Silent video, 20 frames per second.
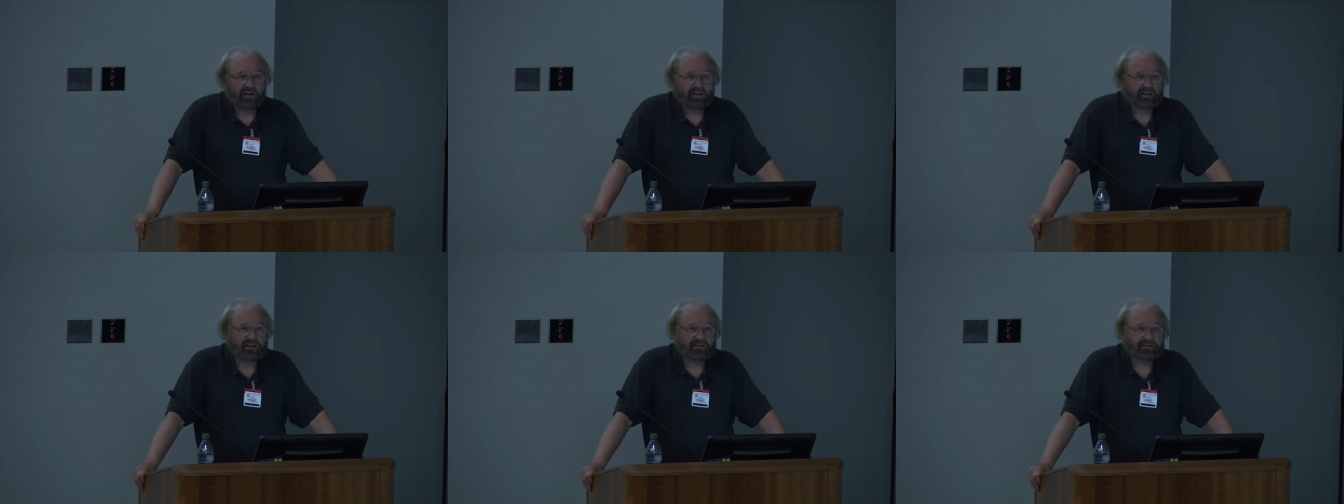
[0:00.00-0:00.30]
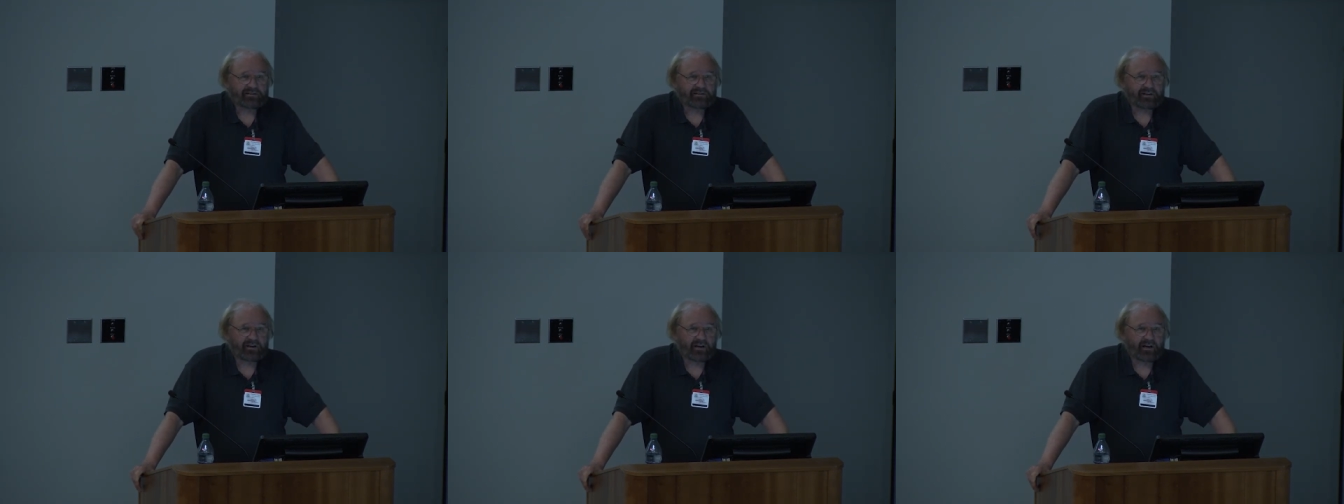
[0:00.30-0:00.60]

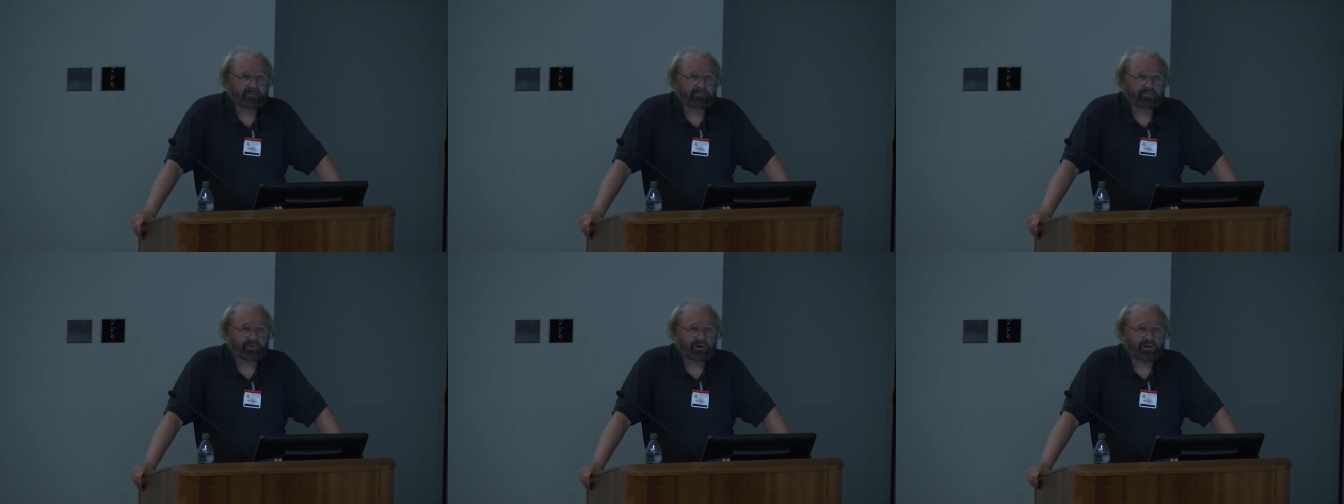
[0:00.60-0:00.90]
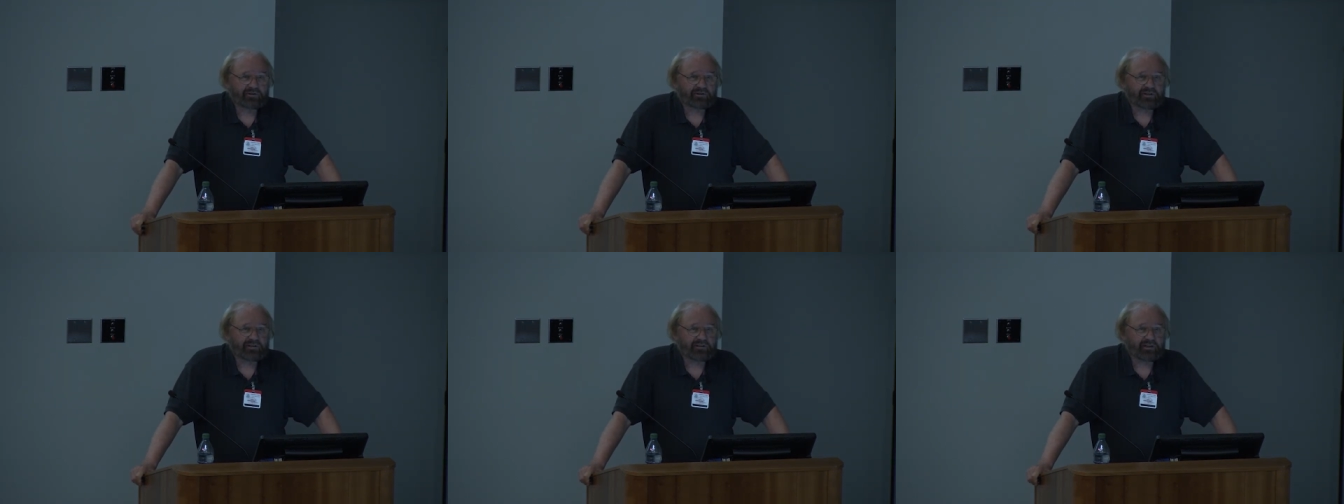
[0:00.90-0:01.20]
is that a
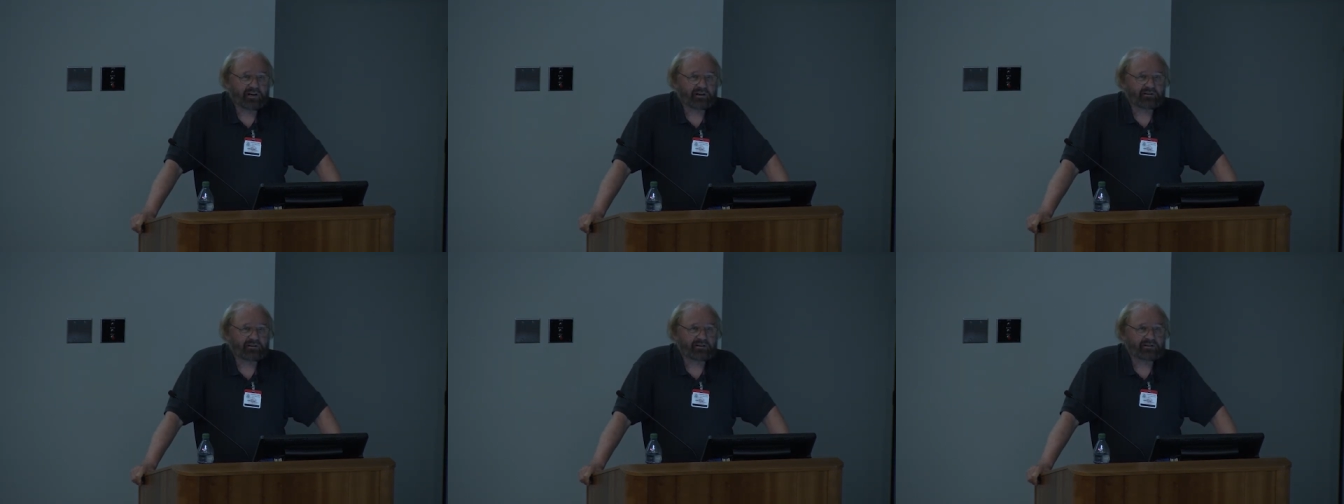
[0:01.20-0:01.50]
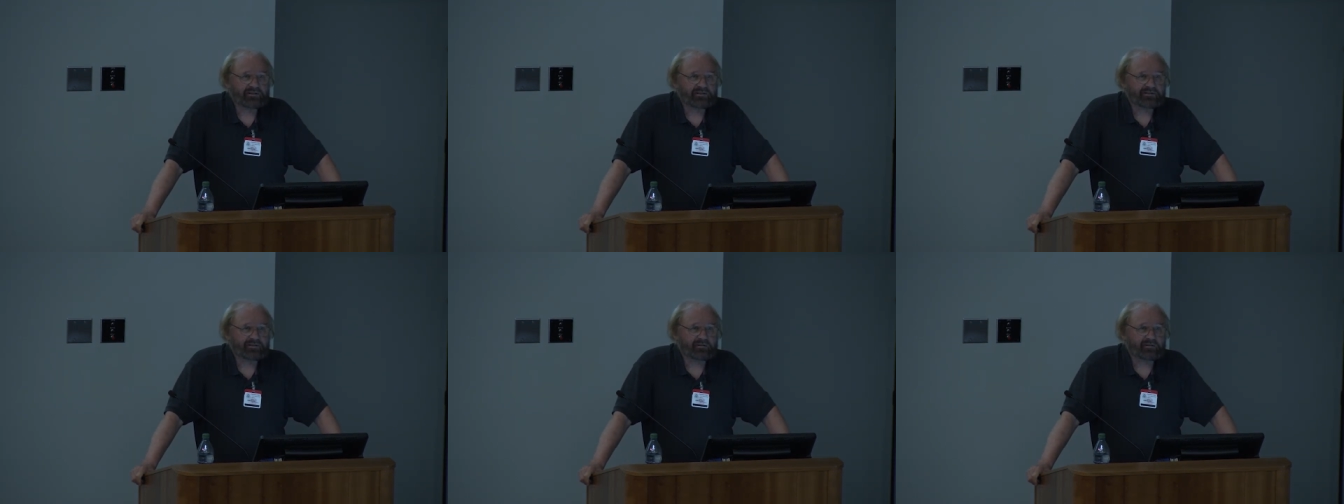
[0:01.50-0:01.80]
project I
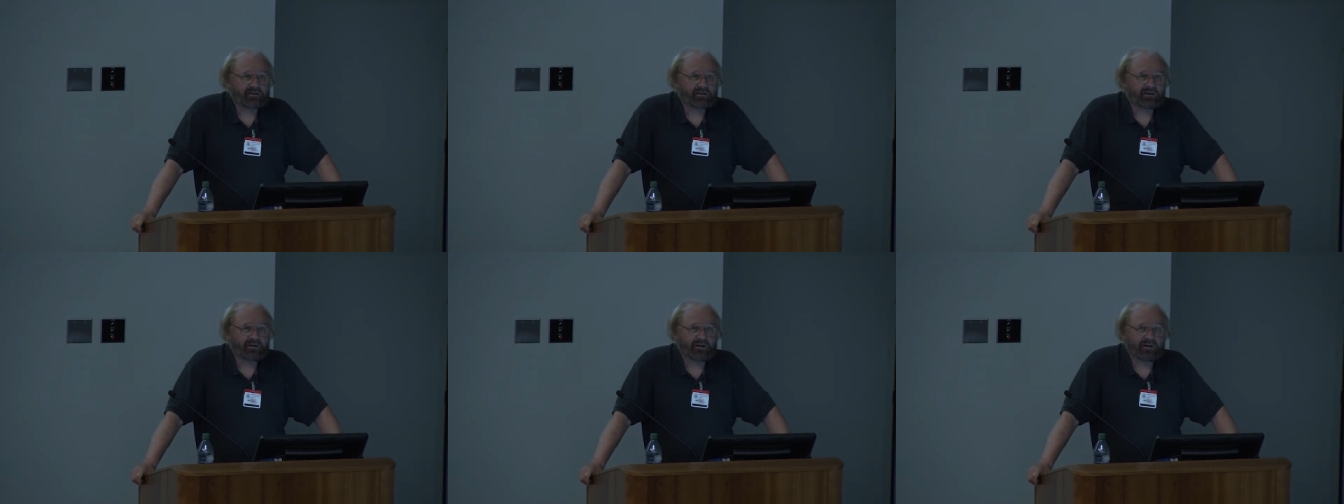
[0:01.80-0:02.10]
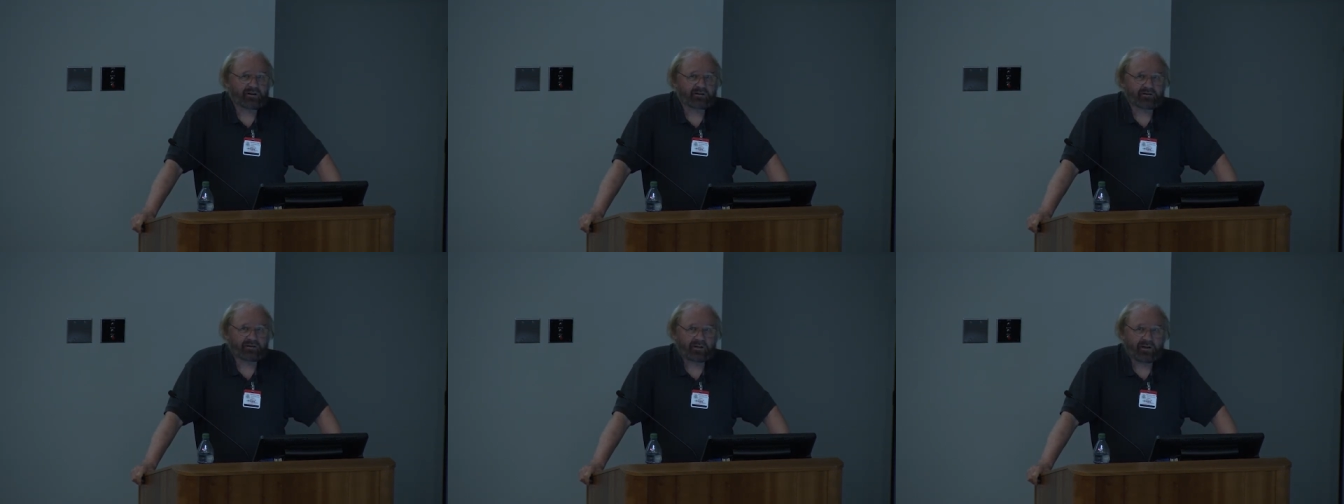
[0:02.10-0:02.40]
consulted
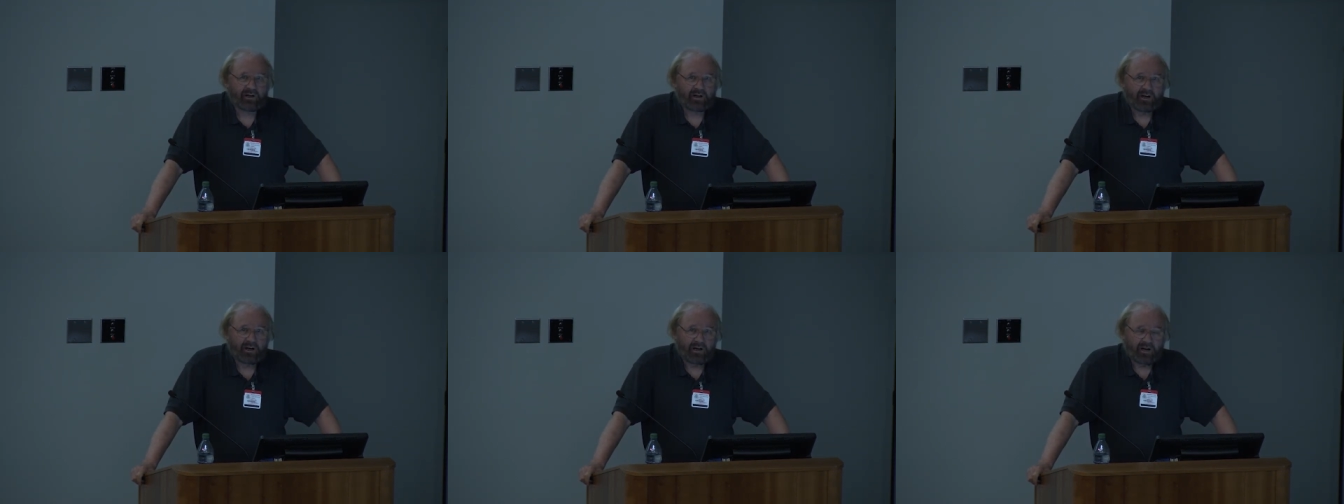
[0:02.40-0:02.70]
on